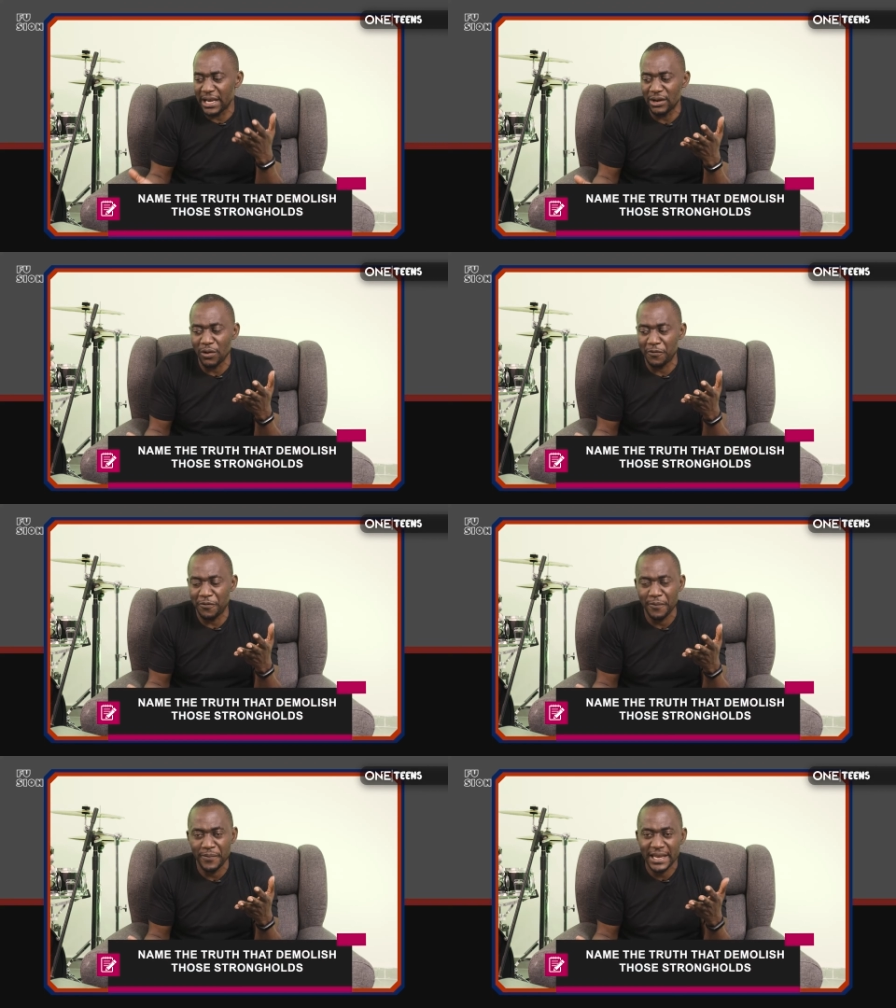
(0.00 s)
enough,
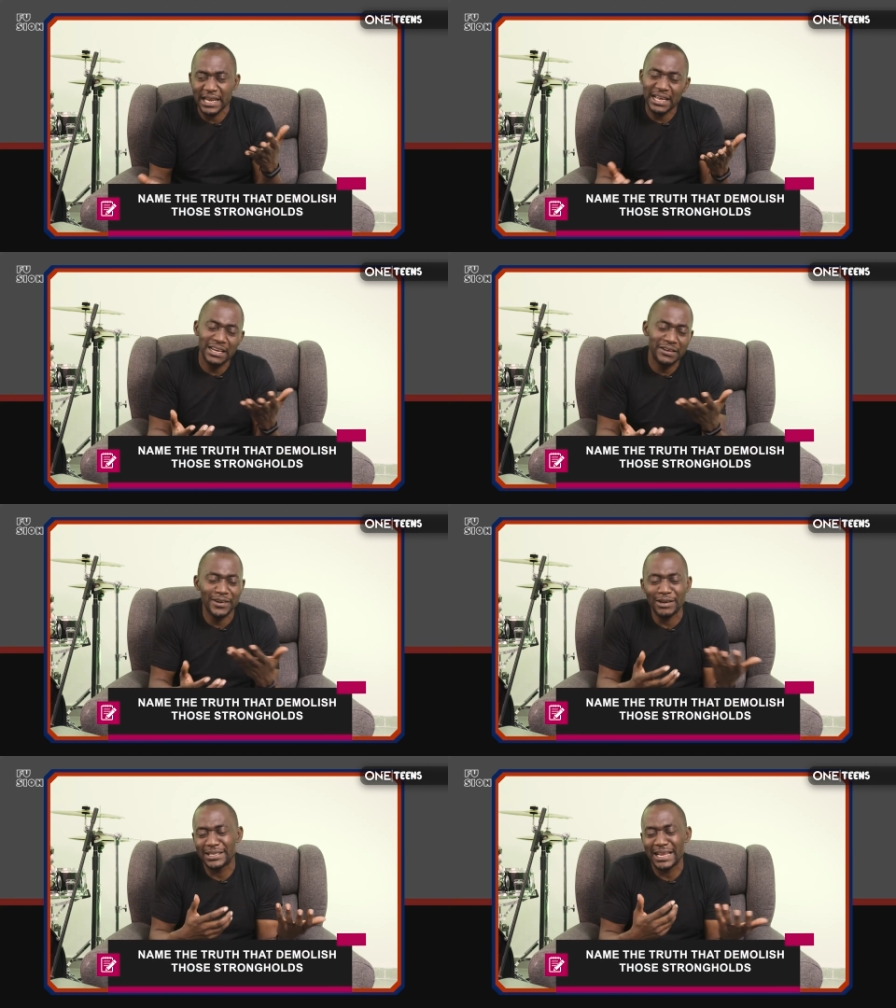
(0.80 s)
that negative thought
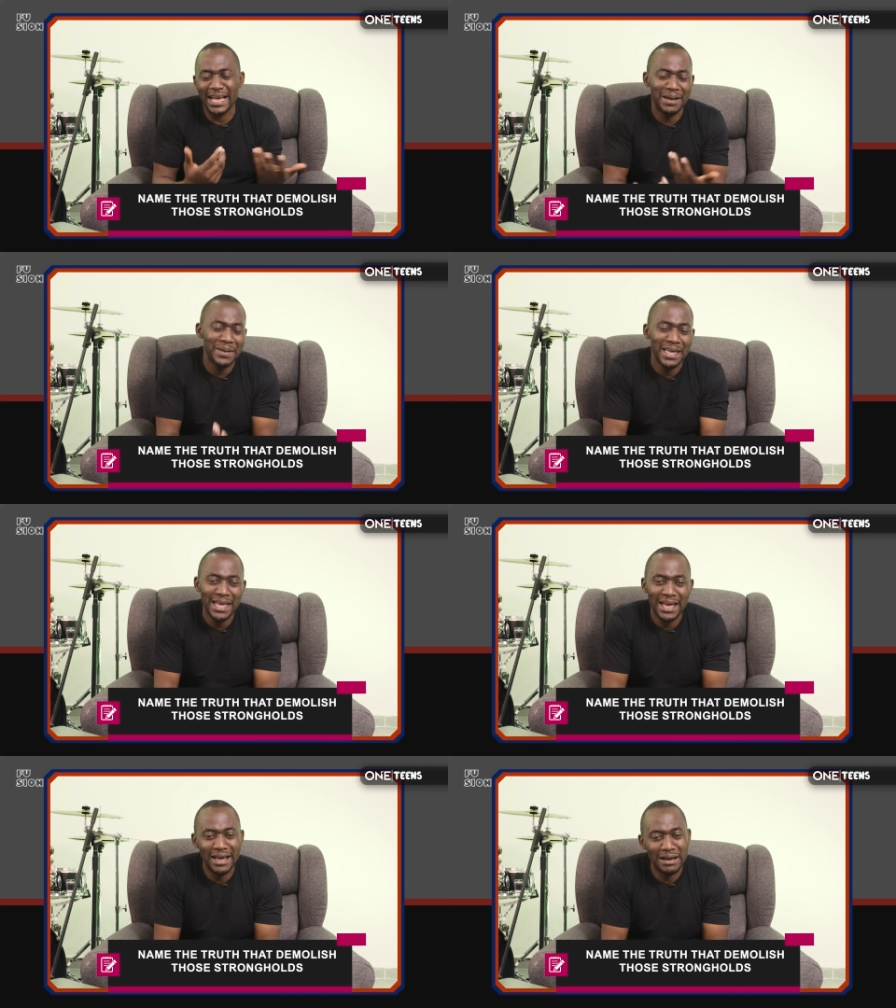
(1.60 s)
that said, ah,
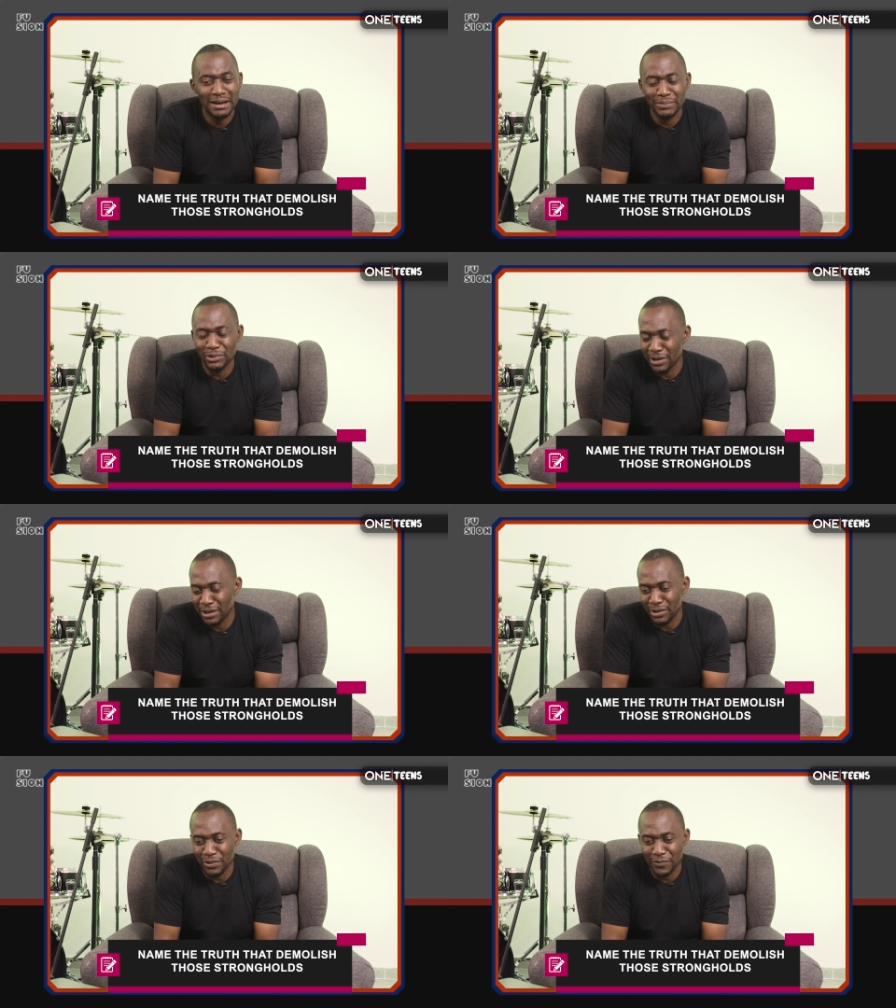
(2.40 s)
ah, I'm not
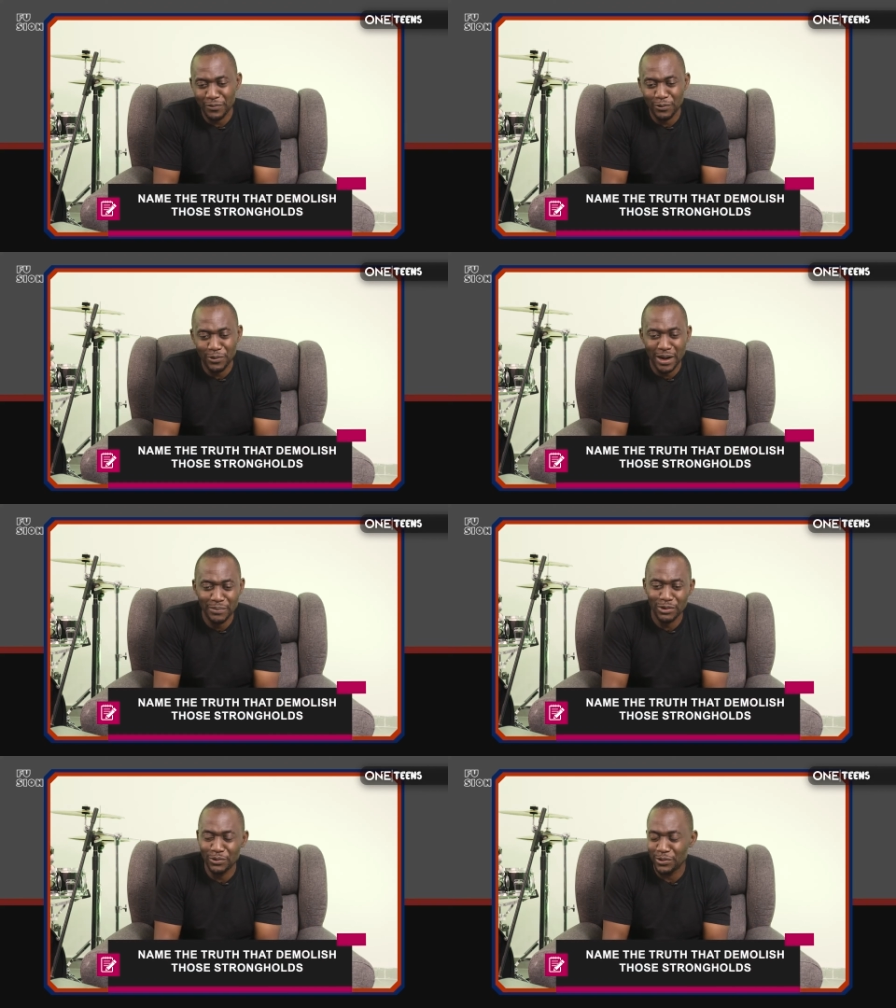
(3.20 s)
enough, oh, I'm
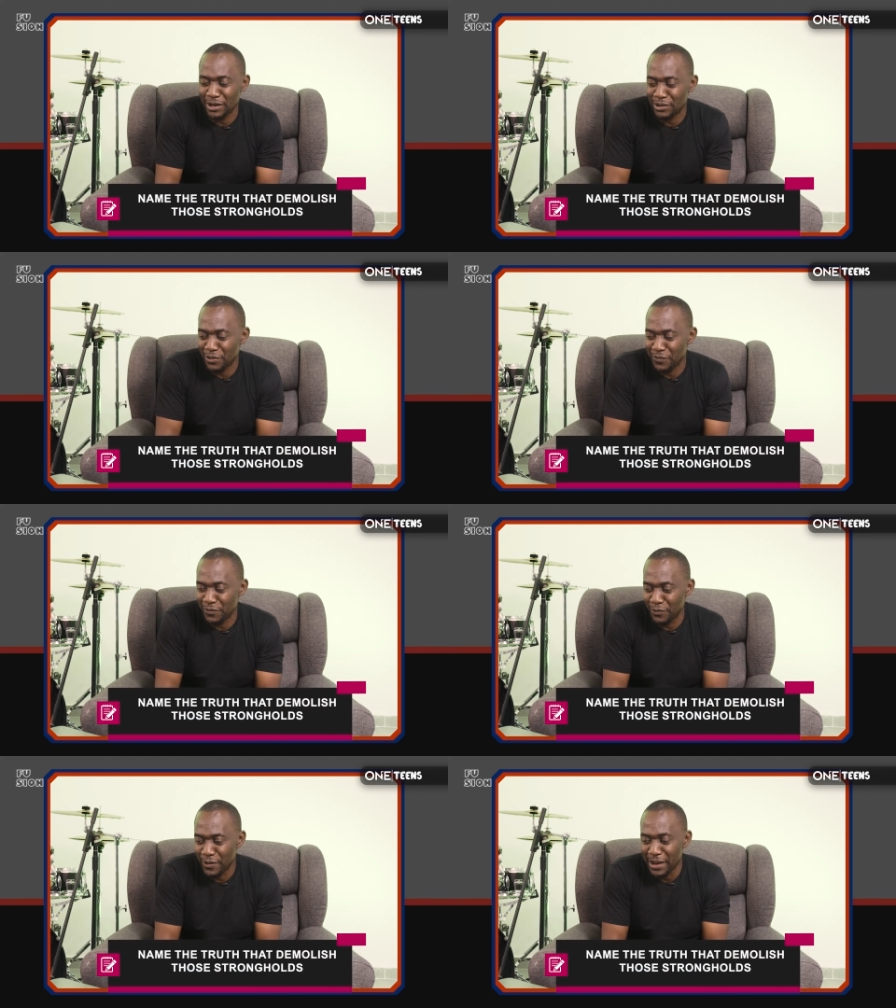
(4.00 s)
not good enough.
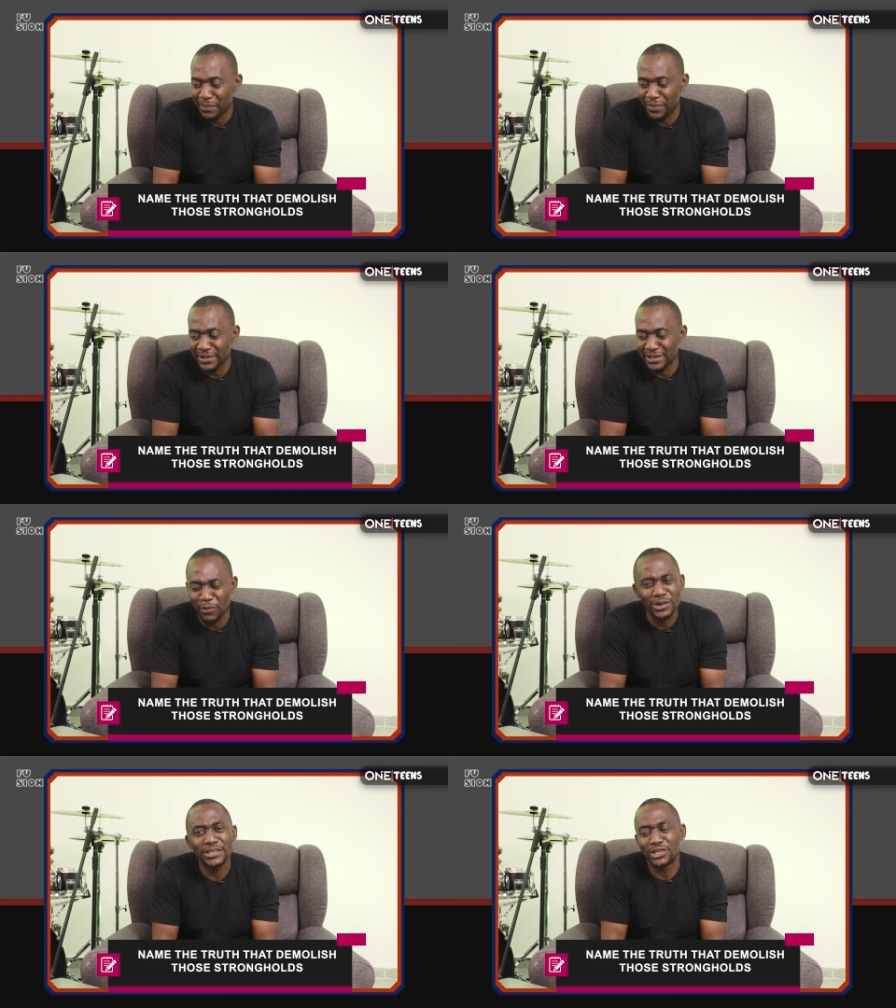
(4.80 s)
Oh. Praise the
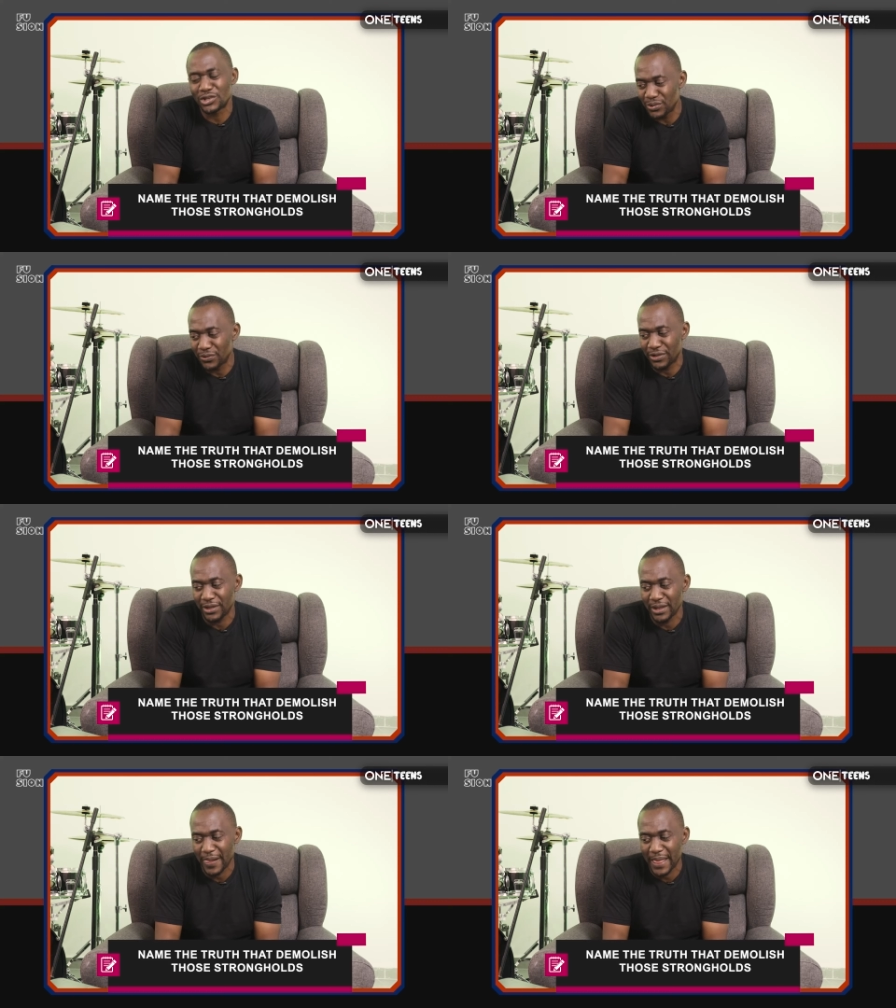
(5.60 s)
What's the truth?
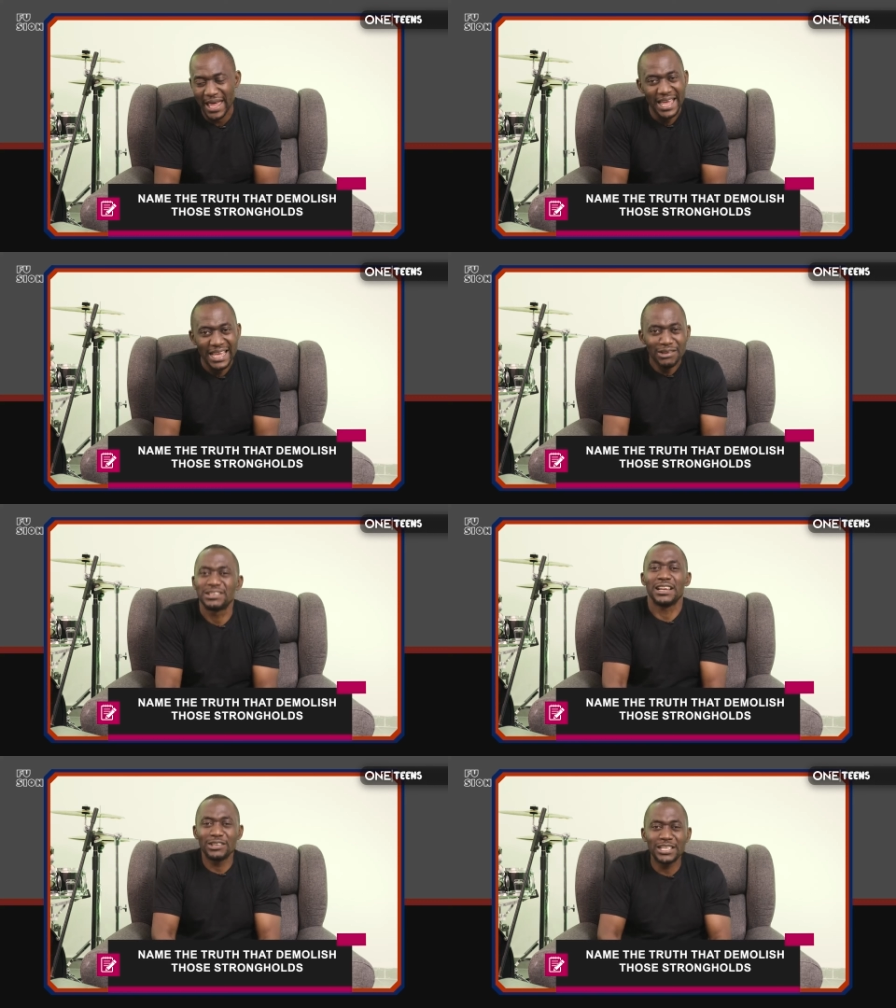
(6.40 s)
He
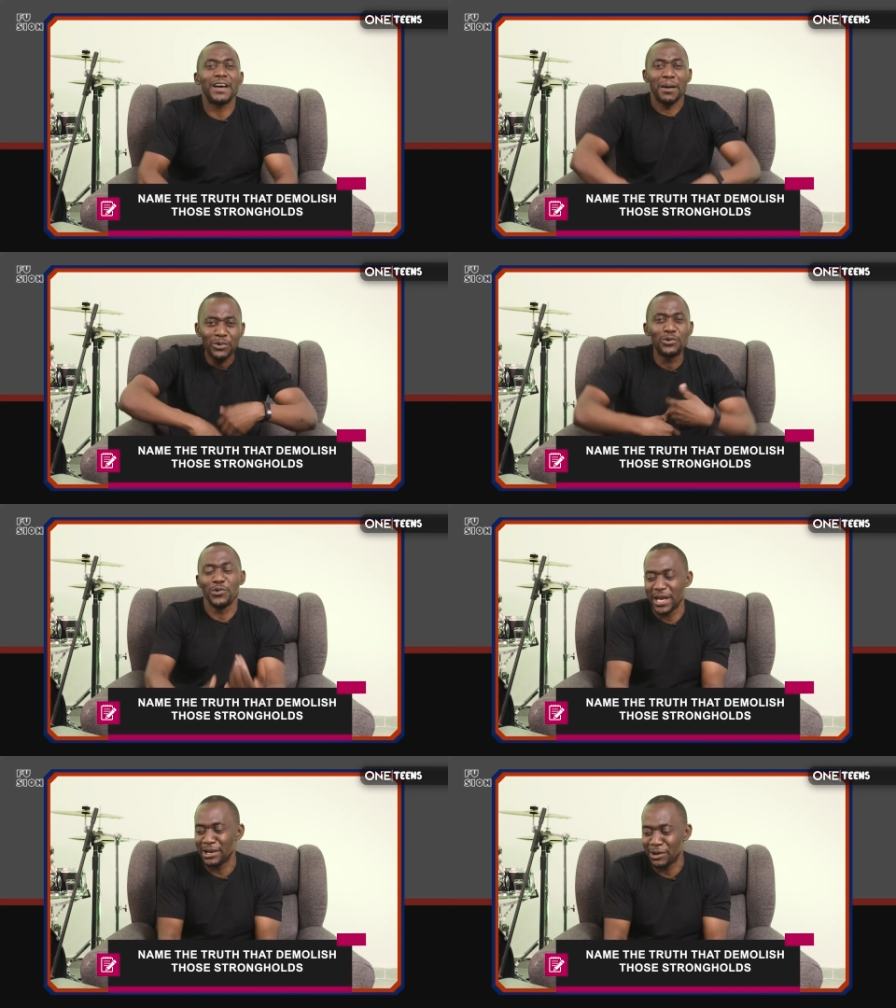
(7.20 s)
tells us that I'm
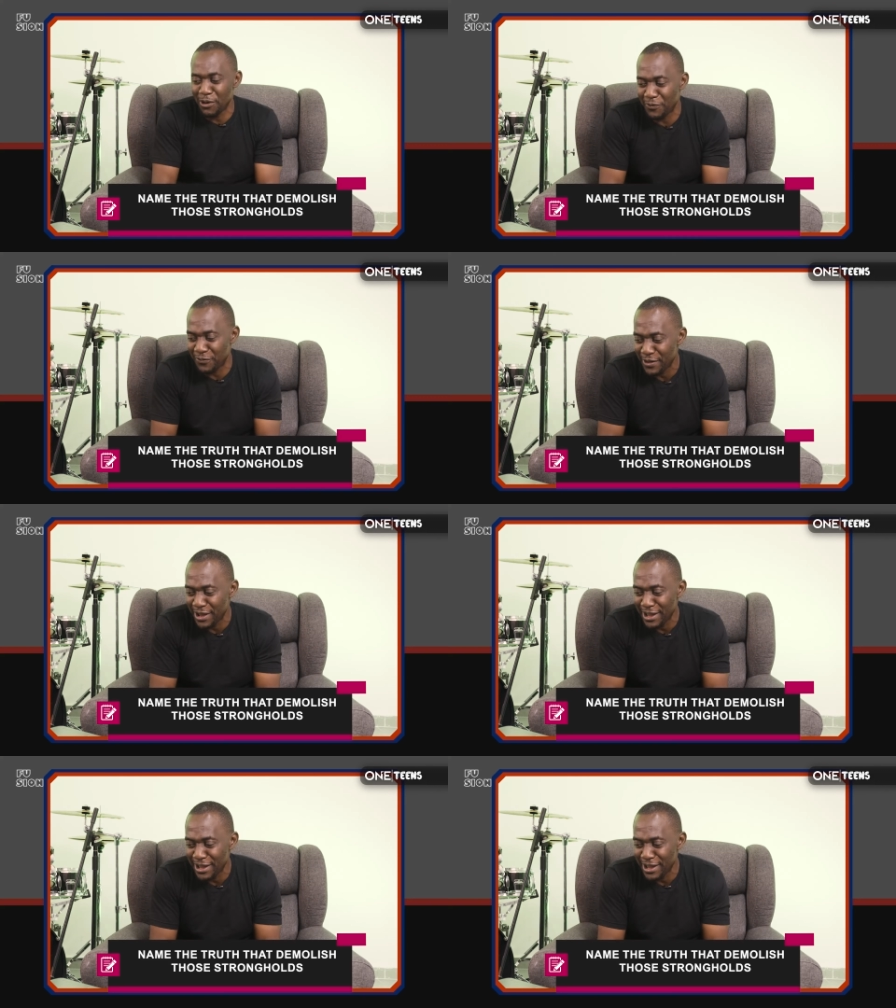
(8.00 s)
good enough.